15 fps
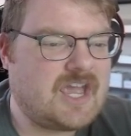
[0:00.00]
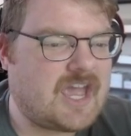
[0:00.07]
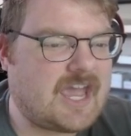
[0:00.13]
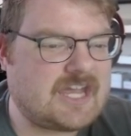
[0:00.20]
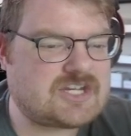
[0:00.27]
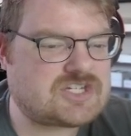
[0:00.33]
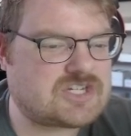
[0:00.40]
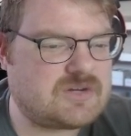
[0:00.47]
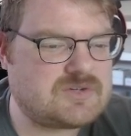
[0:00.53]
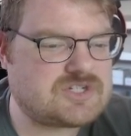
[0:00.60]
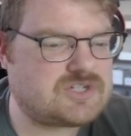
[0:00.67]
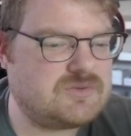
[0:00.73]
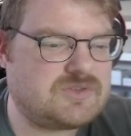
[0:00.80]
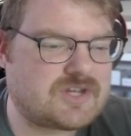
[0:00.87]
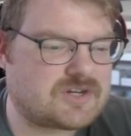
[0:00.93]
It shows
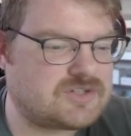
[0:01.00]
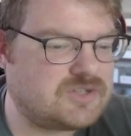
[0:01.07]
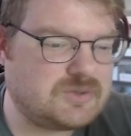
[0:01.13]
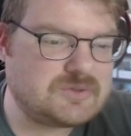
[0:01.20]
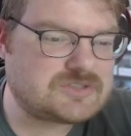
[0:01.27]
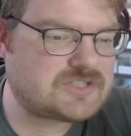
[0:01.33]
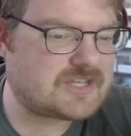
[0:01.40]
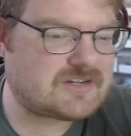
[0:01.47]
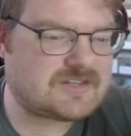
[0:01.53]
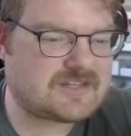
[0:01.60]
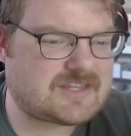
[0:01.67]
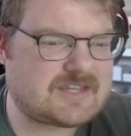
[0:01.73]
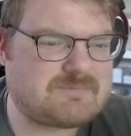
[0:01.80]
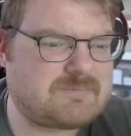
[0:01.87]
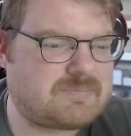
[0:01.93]
you their newsletter that
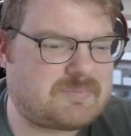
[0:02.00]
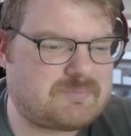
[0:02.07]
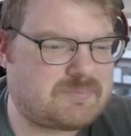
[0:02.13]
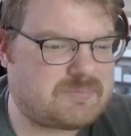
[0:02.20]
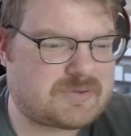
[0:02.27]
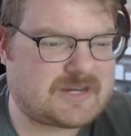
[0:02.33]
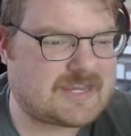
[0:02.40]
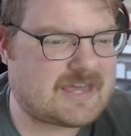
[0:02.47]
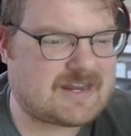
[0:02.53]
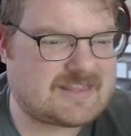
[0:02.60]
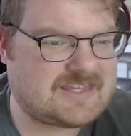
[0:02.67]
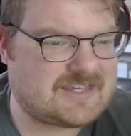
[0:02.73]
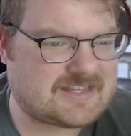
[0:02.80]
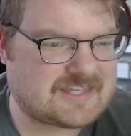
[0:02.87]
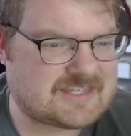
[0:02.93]
they bring out, I
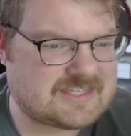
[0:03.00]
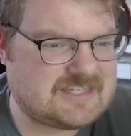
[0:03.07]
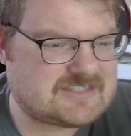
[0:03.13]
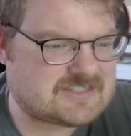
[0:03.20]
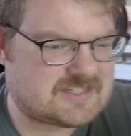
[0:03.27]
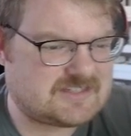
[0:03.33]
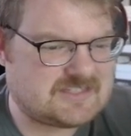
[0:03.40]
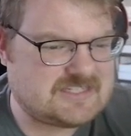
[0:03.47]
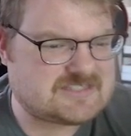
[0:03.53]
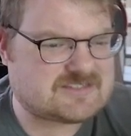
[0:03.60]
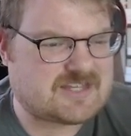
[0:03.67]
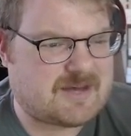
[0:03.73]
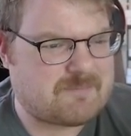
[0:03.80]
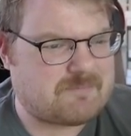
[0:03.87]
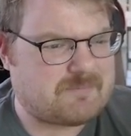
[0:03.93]
think like at least
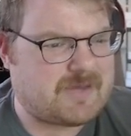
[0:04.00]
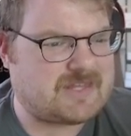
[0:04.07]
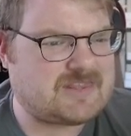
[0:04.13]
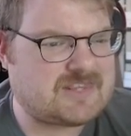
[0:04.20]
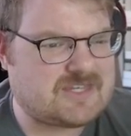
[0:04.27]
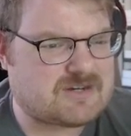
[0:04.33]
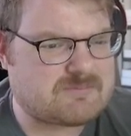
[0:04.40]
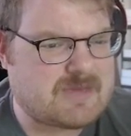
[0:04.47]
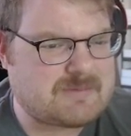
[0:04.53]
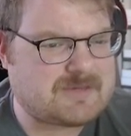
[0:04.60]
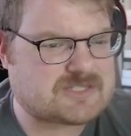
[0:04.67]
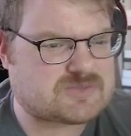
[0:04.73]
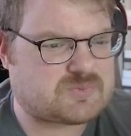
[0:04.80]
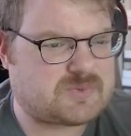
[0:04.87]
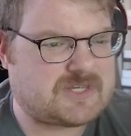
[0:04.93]
a monthly, or maybe
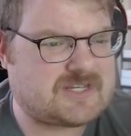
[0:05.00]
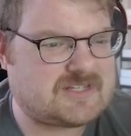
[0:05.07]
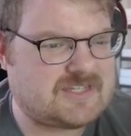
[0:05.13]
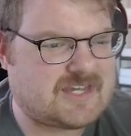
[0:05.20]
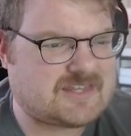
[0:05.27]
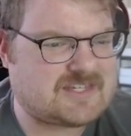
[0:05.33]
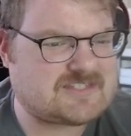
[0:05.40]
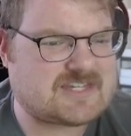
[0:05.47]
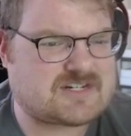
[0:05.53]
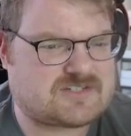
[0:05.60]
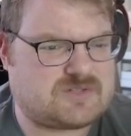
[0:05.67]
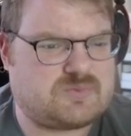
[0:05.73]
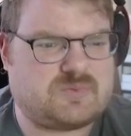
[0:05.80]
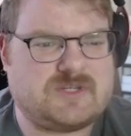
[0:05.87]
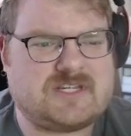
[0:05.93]
it's weekly. I think it's
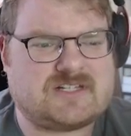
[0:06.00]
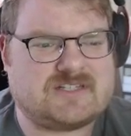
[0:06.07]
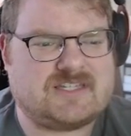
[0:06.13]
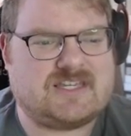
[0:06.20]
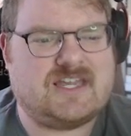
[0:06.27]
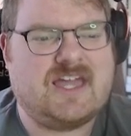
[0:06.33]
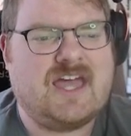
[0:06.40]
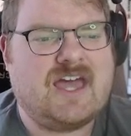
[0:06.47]
actually weekly,